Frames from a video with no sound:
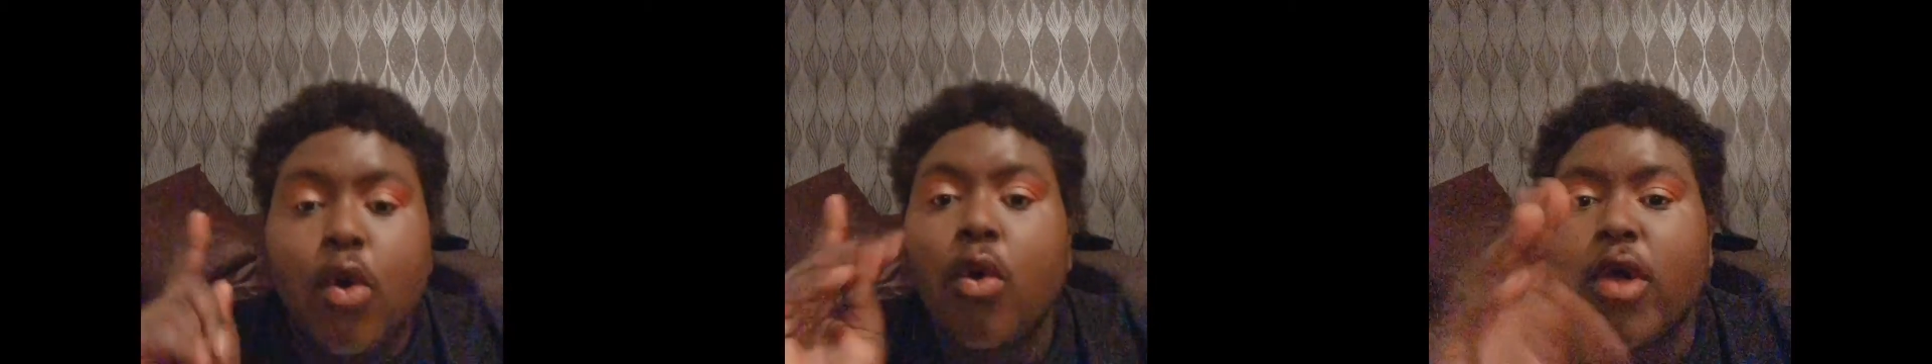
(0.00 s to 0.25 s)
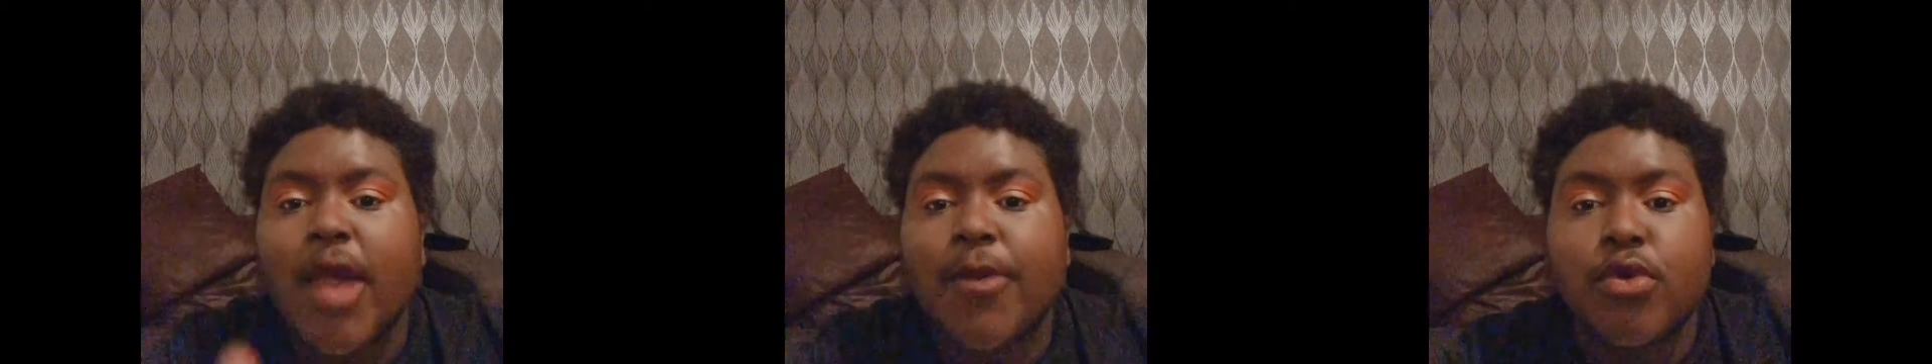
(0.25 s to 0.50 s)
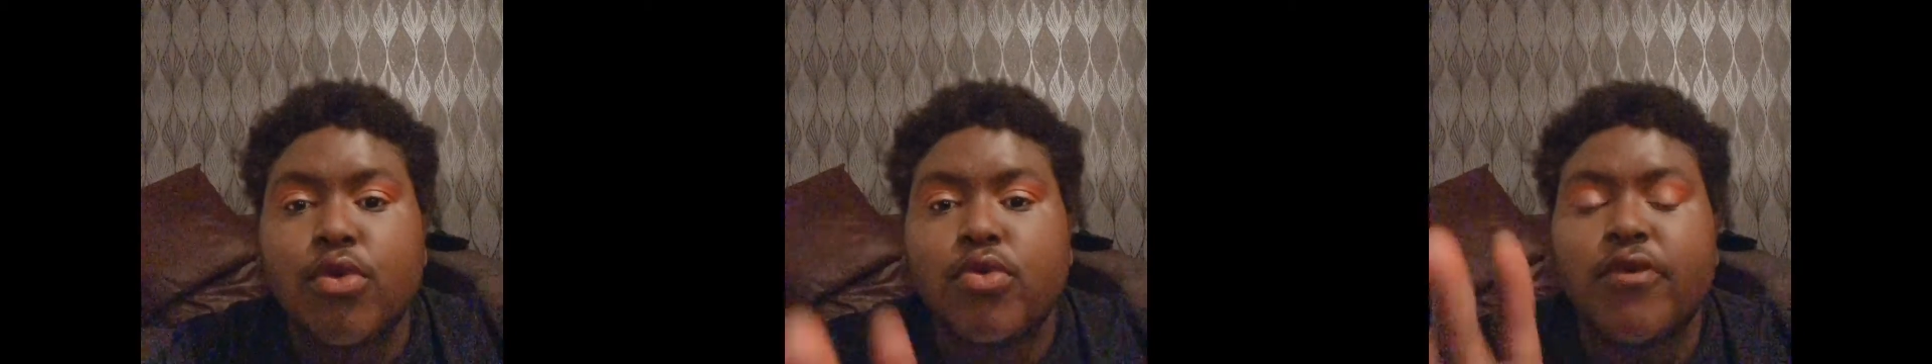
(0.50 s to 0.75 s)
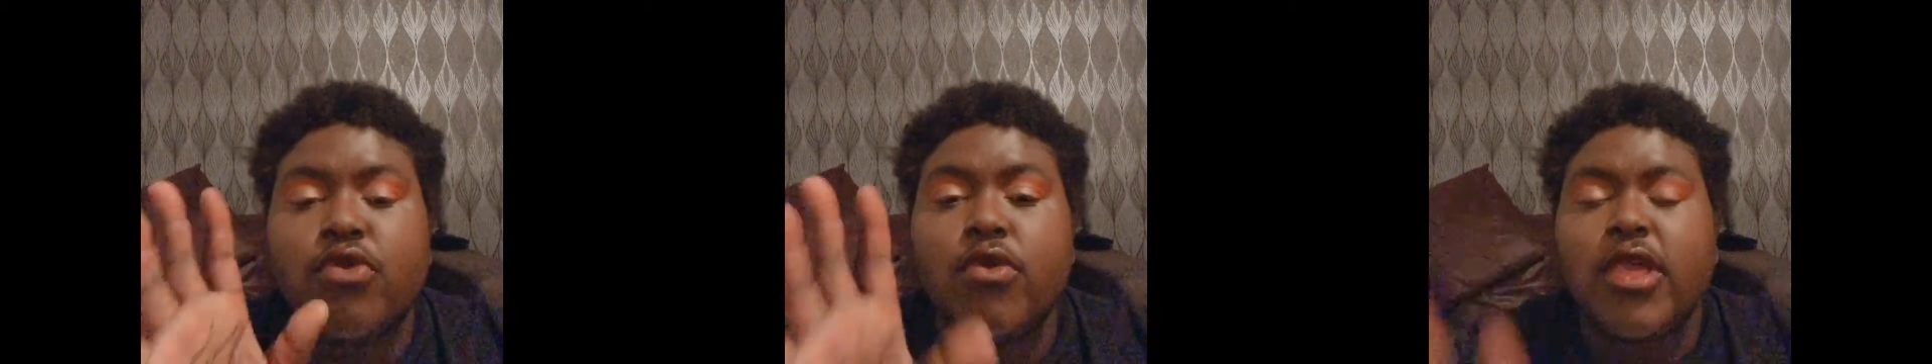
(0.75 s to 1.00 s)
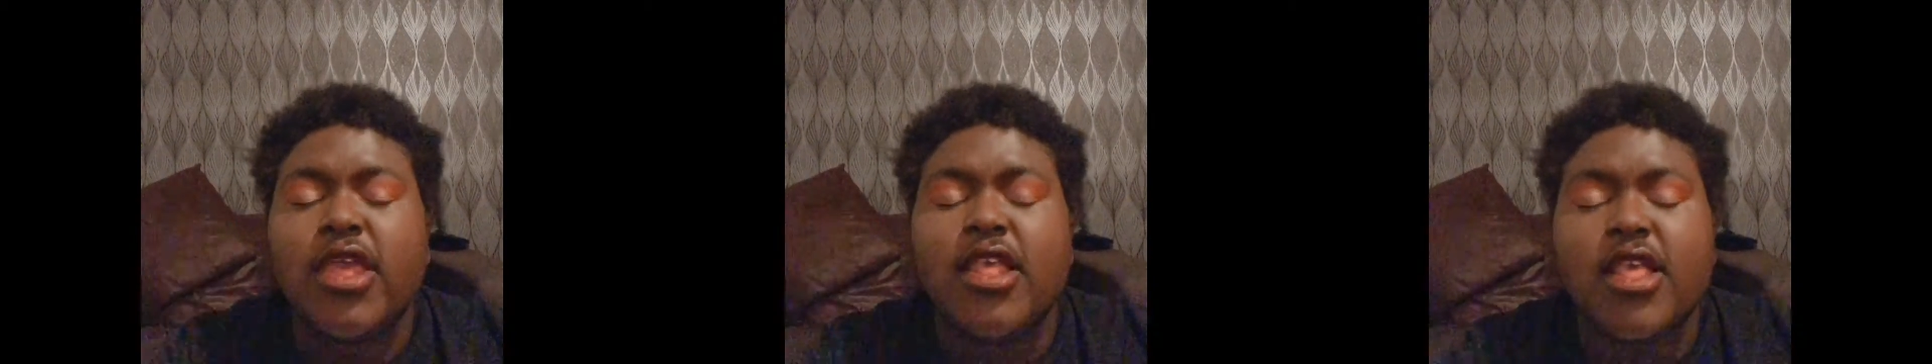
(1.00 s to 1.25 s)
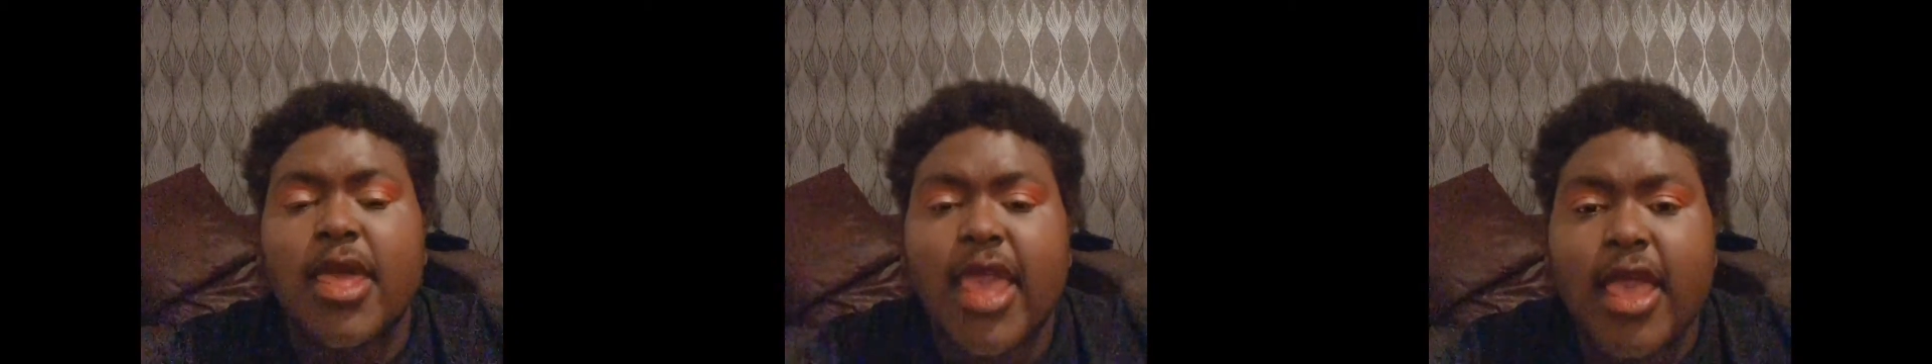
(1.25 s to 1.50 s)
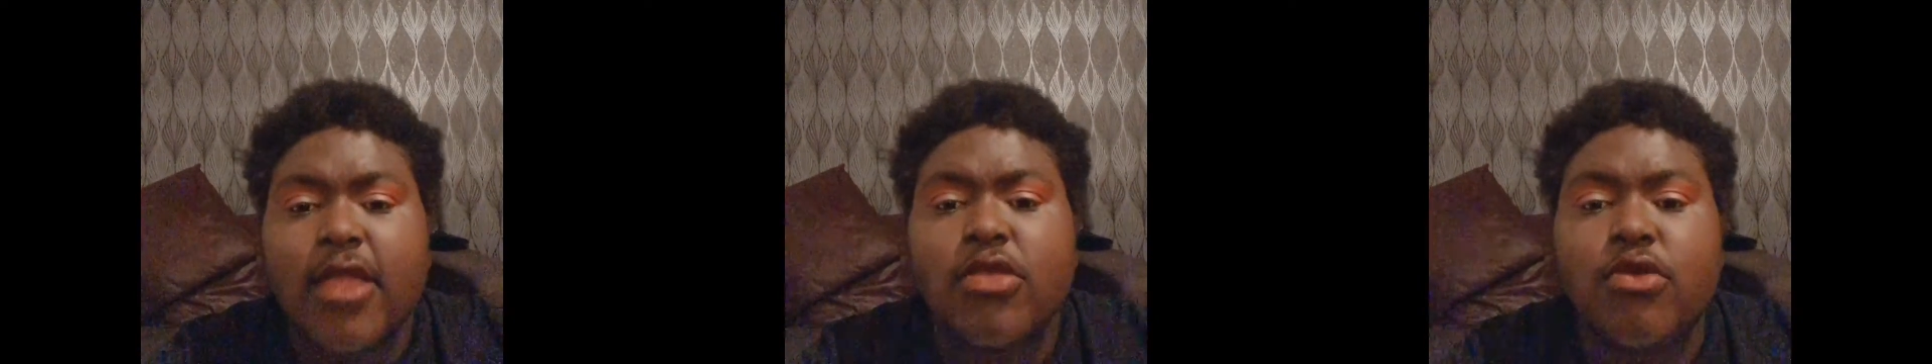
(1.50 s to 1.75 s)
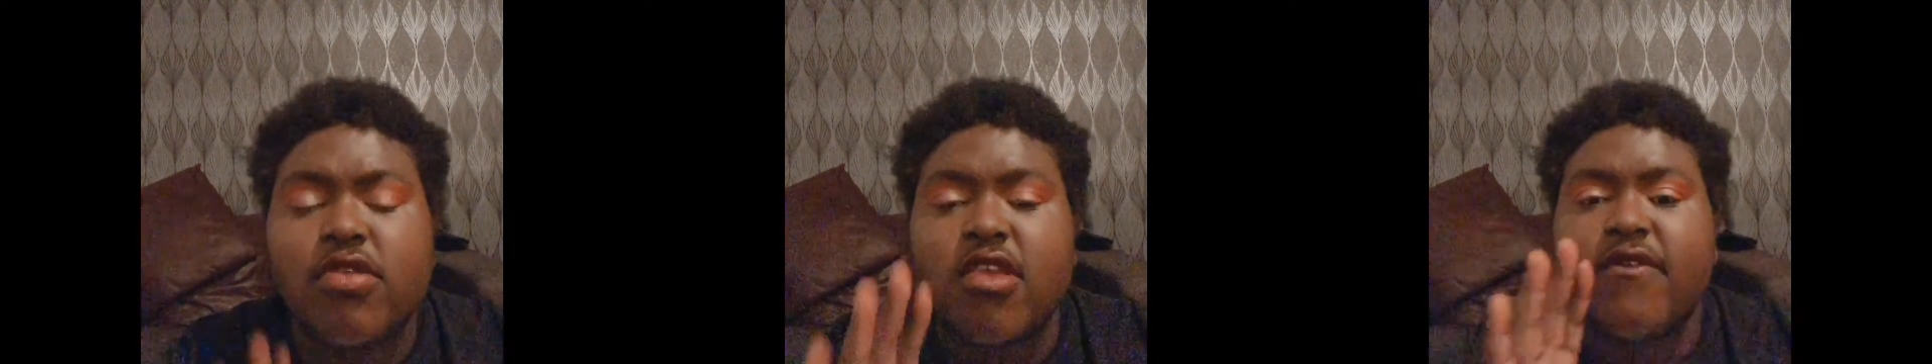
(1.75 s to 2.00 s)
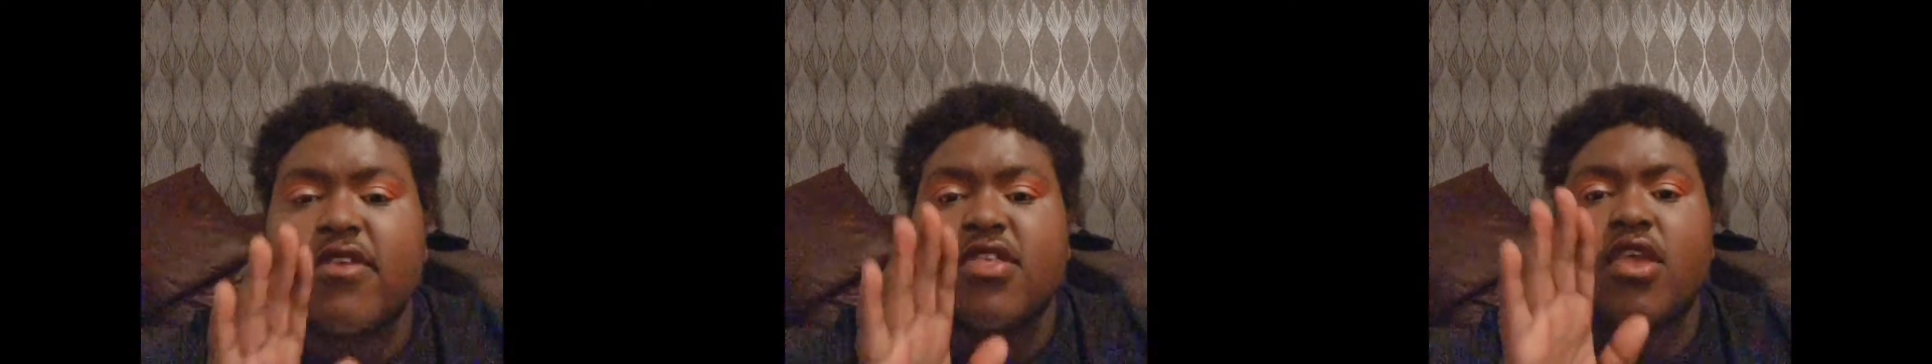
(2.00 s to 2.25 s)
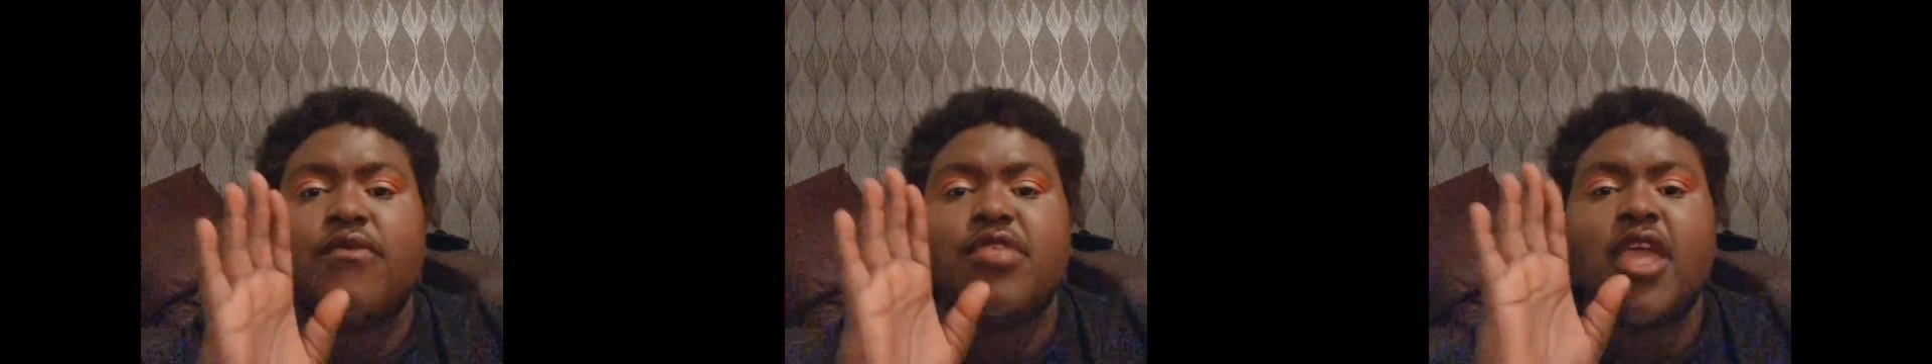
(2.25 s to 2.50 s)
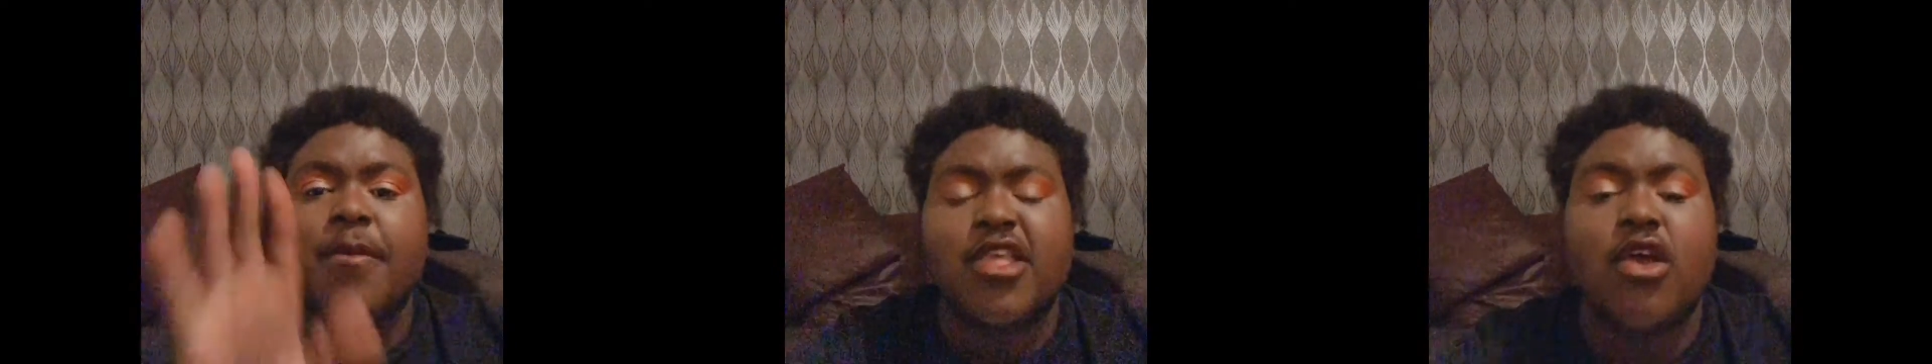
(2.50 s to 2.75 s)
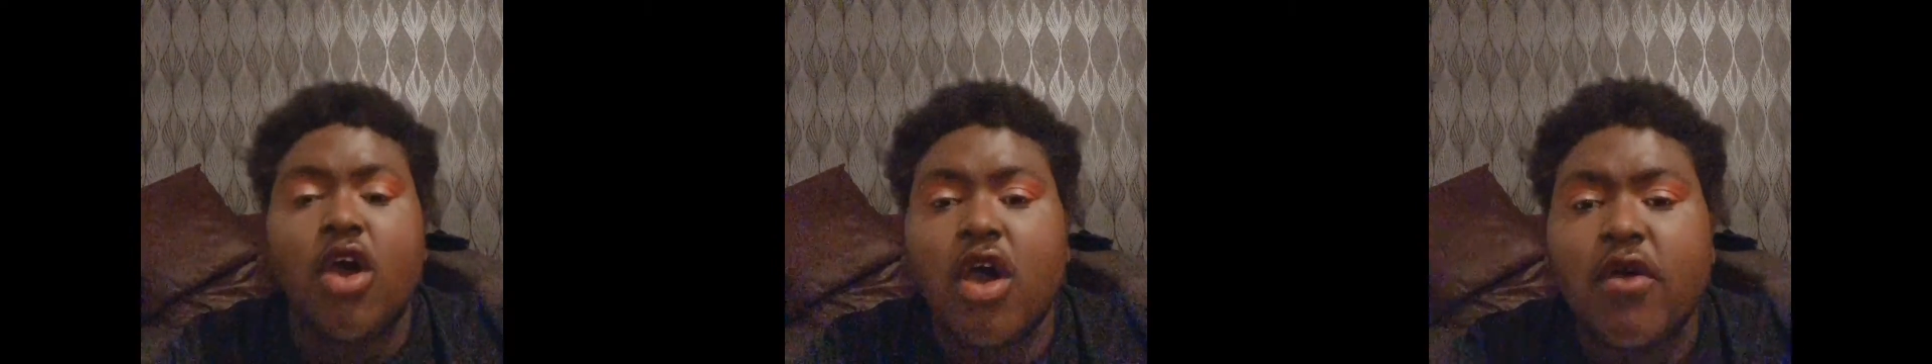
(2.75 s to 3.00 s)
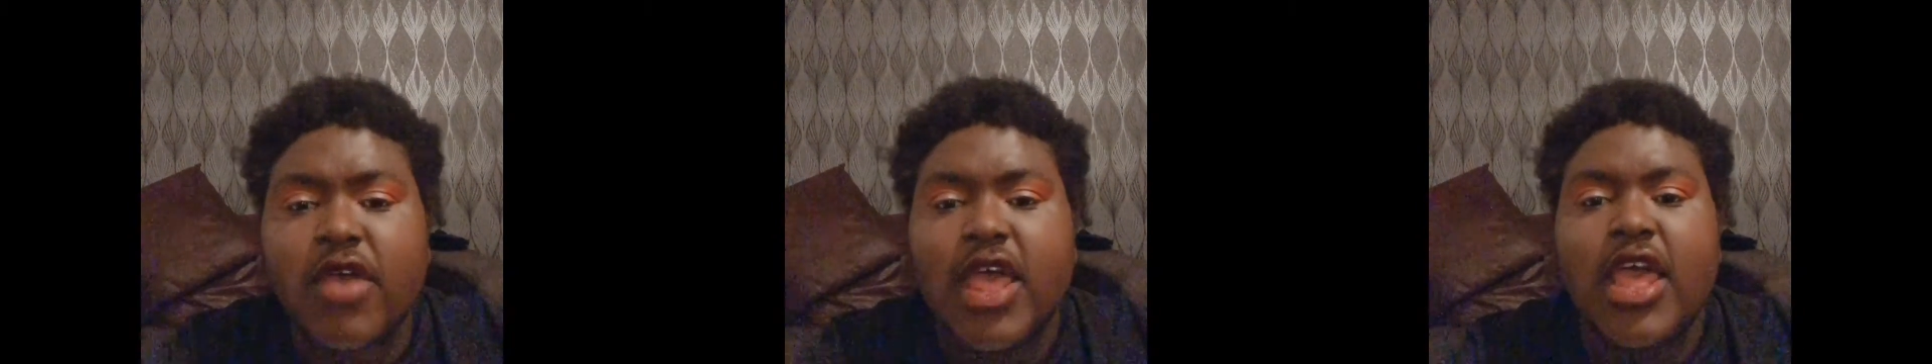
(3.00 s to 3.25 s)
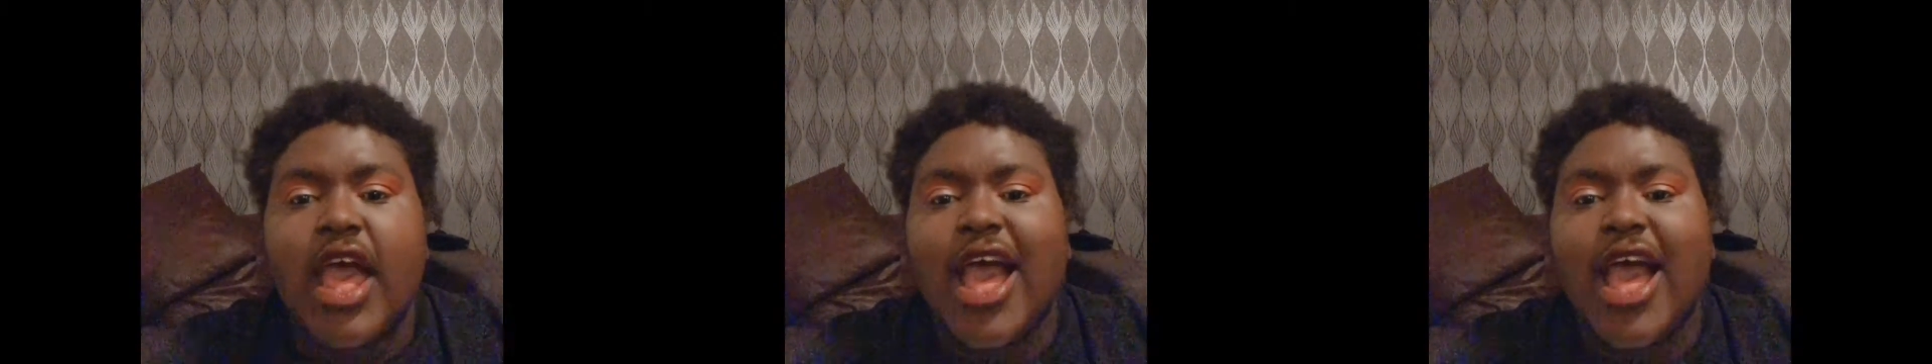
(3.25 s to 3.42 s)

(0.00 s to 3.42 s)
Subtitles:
all capitals with 2 E's at the end. You save yourself 10% off.